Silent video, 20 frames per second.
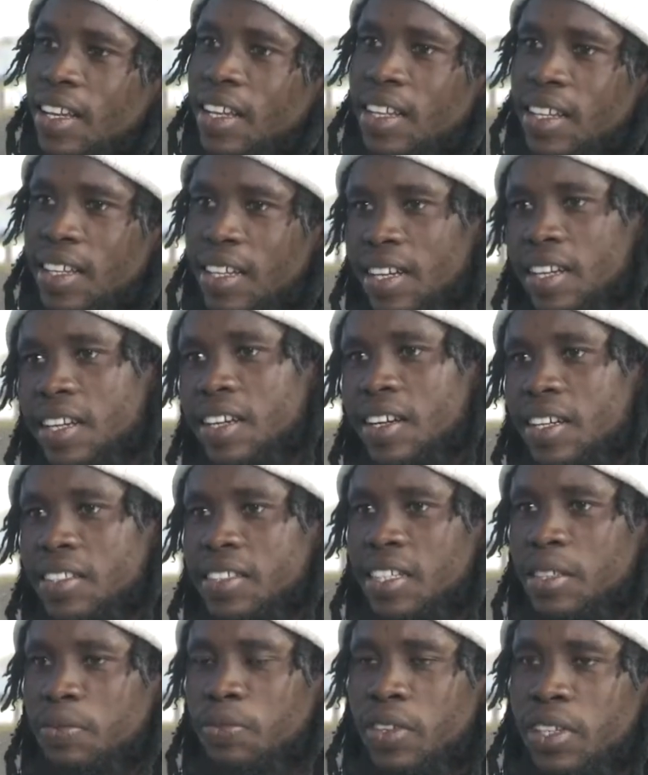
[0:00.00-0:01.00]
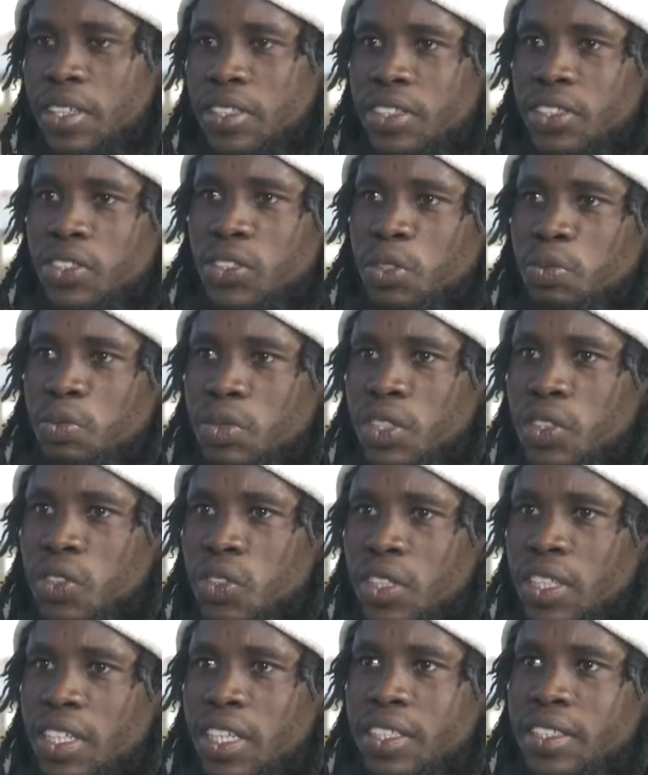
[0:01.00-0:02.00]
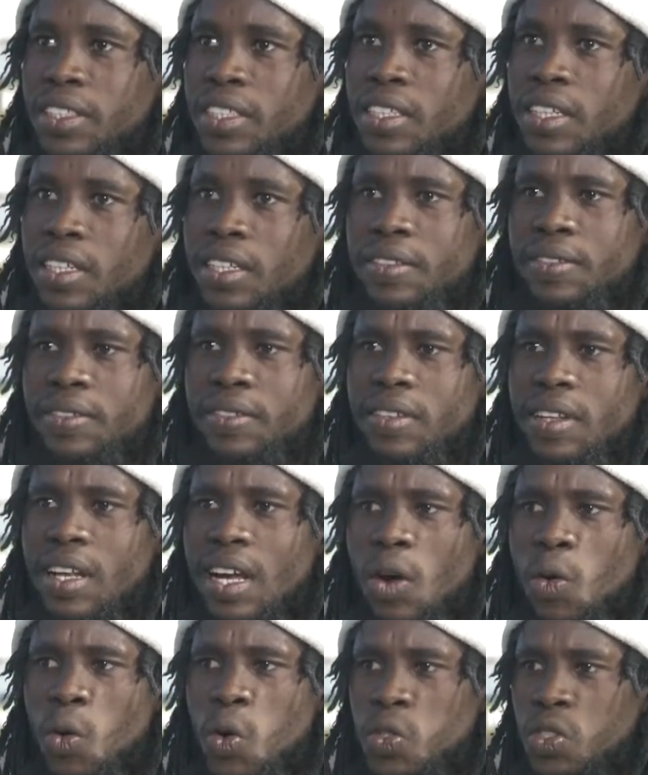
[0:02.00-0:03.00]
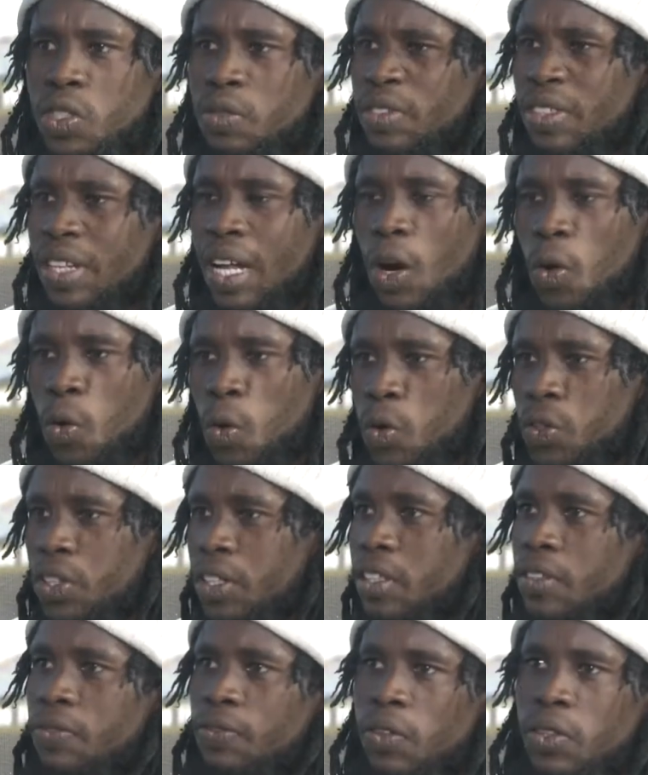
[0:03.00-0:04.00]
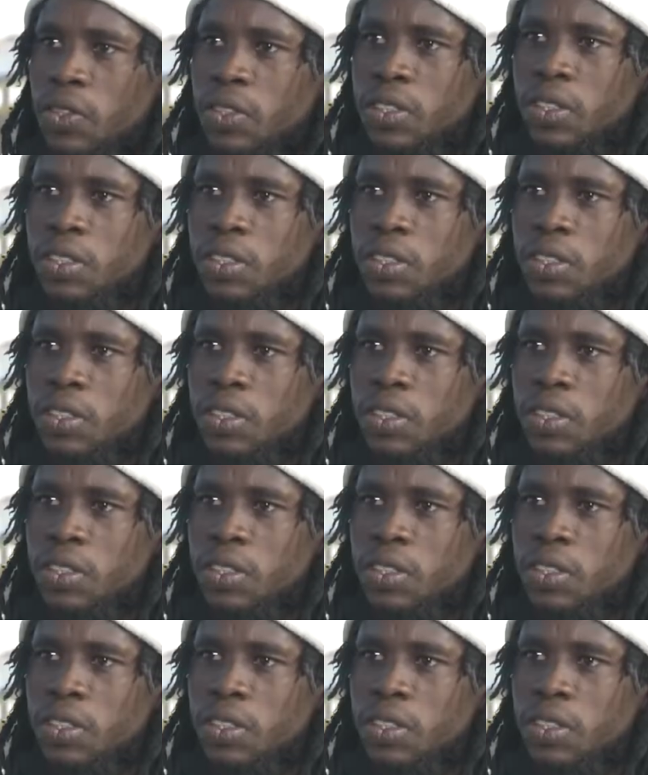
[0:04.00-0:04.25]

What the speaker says: Yeah, I started playing the rugby 2018, and I was even awarded for the